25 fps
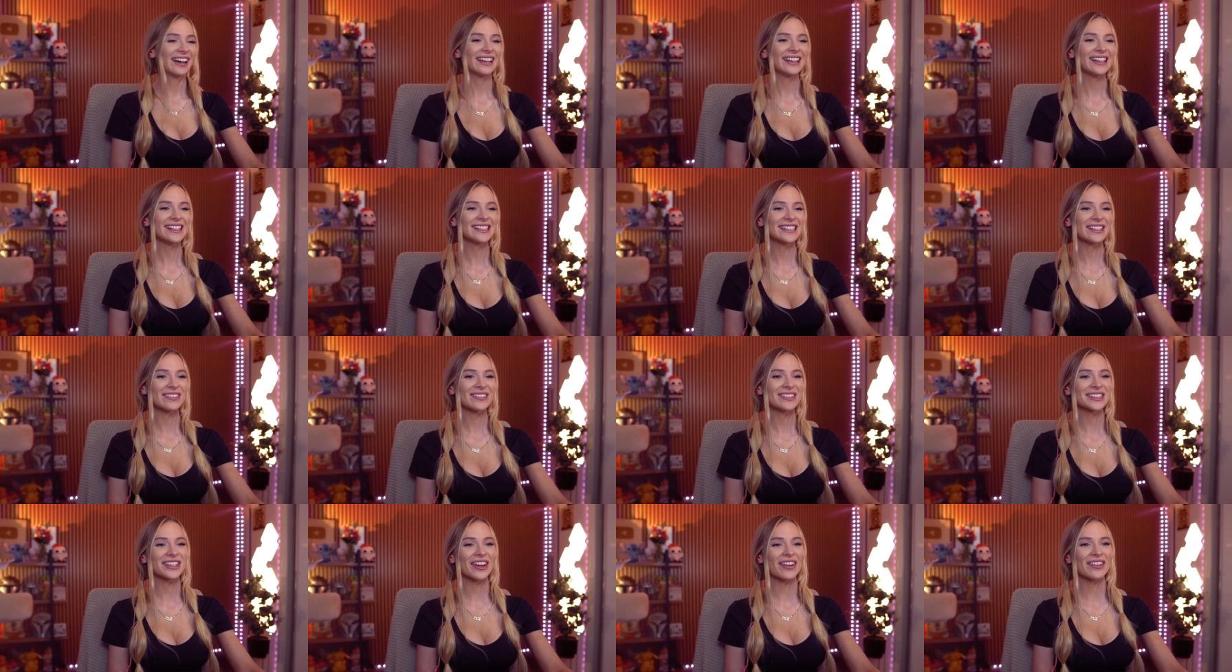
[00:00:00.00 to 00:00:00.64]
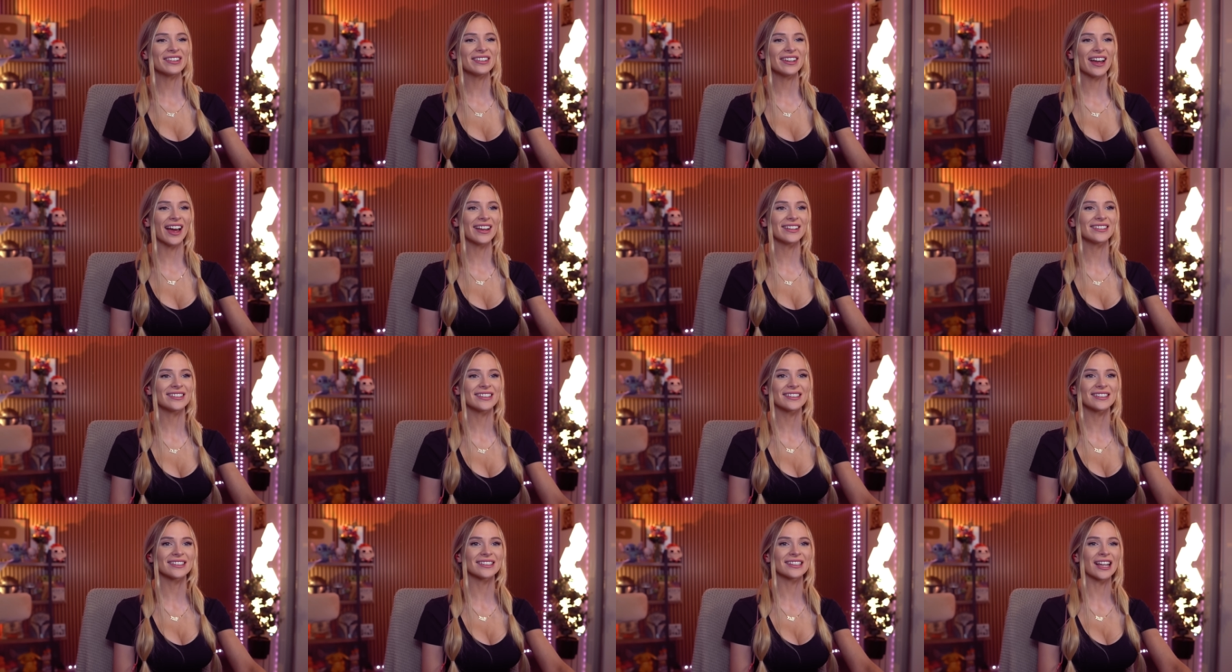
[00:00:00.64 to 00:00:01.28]
least it was going nice
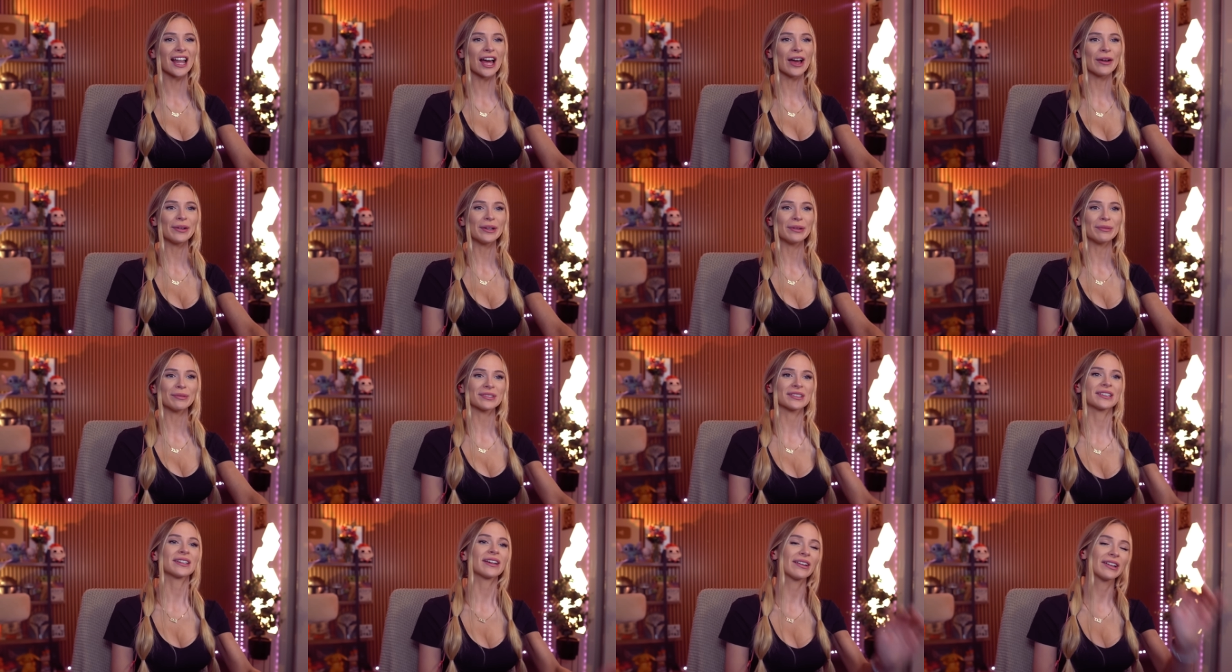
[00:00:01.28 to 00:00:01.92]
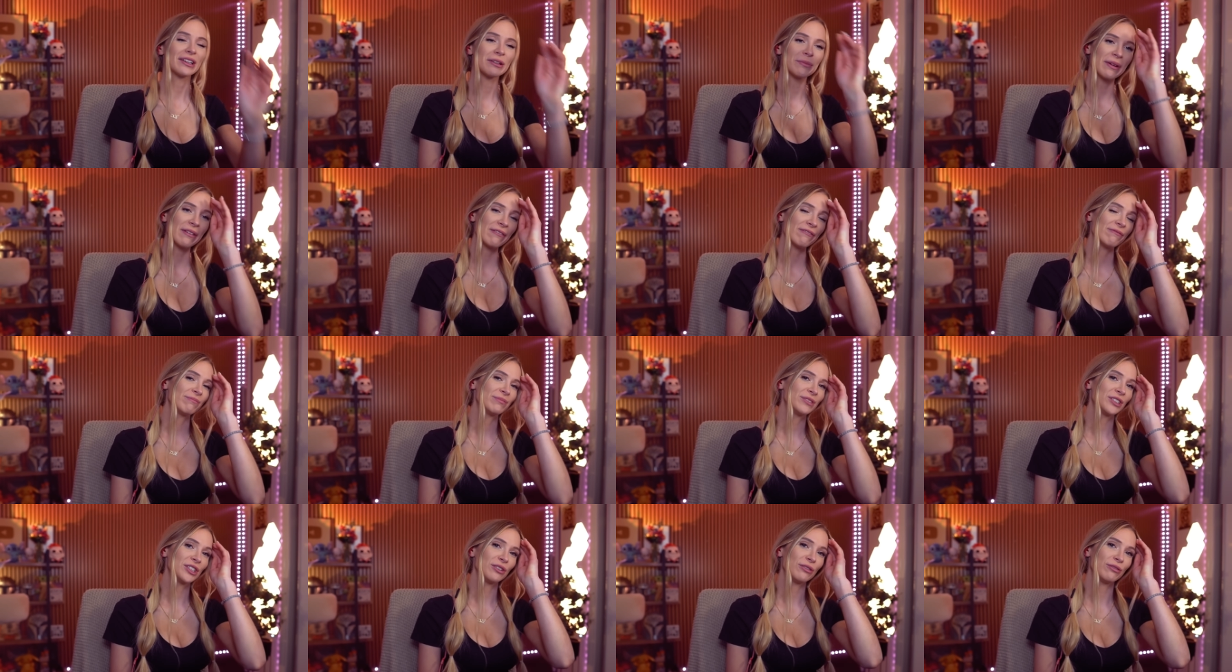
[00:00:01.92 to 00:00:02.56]
and slow and it wasn't going a bit
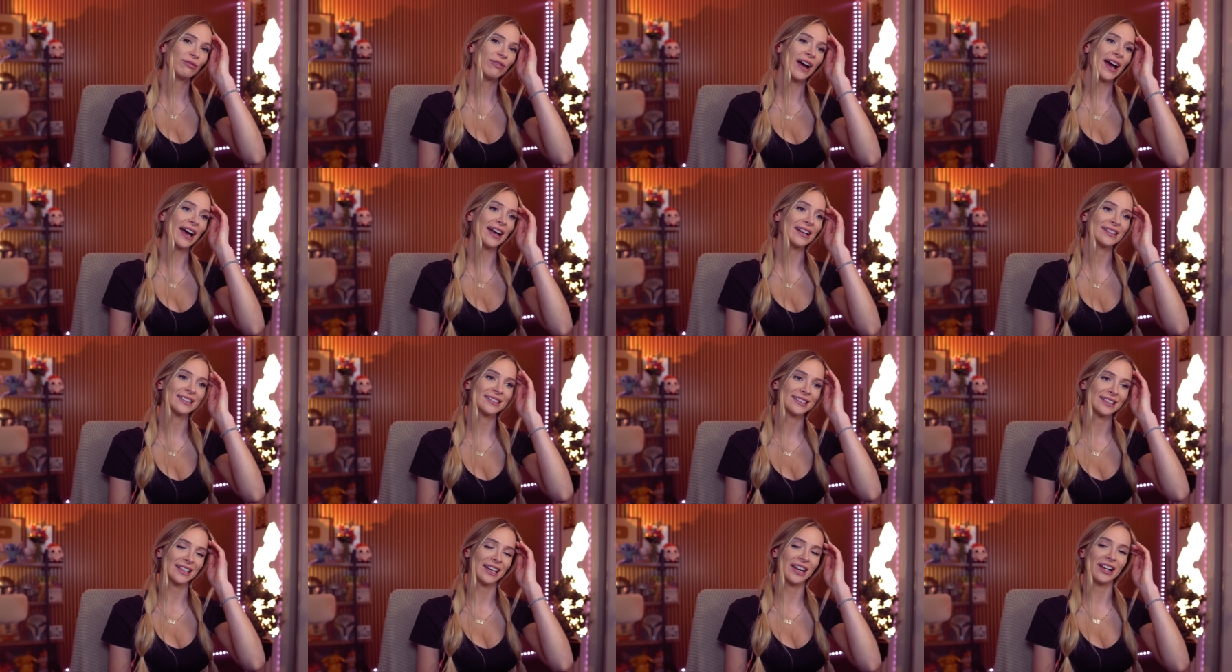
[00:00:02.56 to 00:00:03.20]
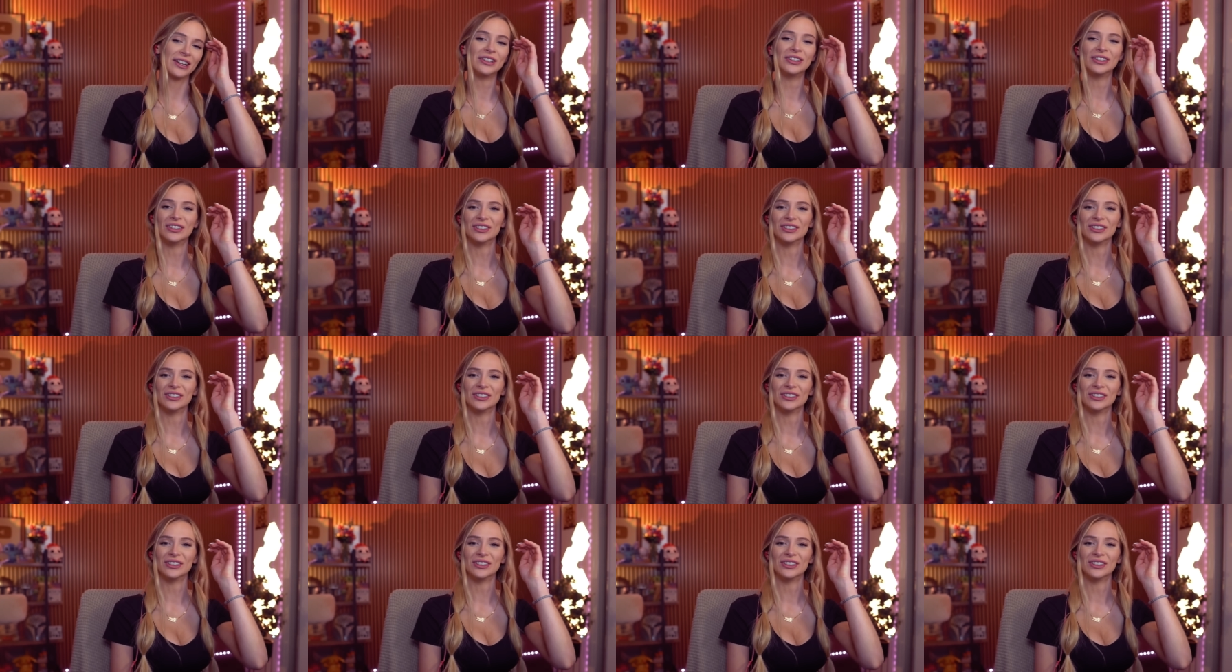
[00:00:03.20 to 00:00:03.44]
too fast, you know?